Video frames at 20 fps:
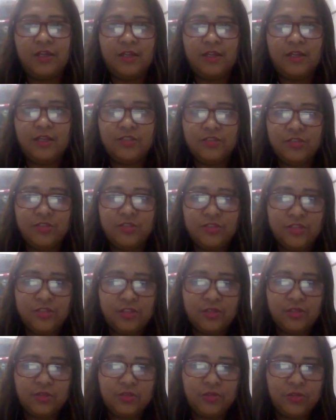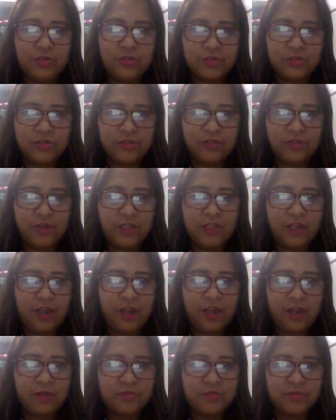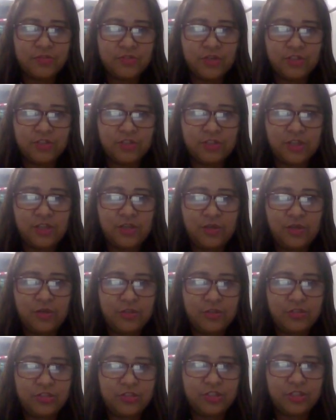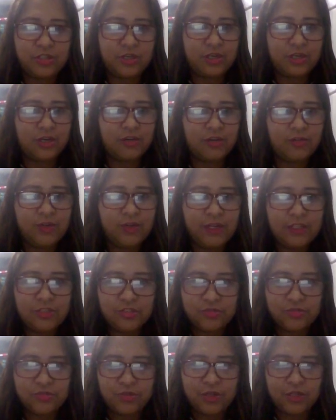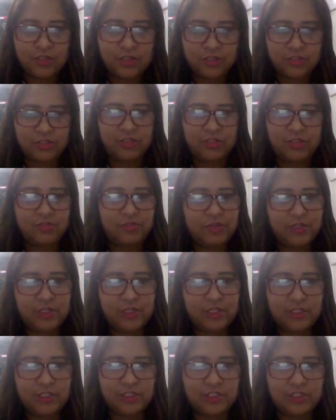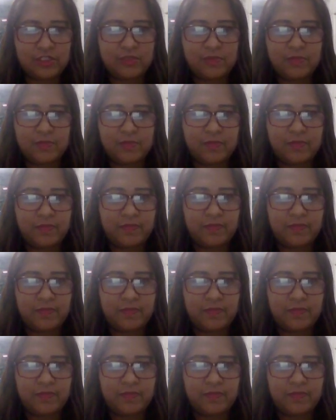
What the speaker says: Lessons that cultivate abstracts and logic are really stressed in realism.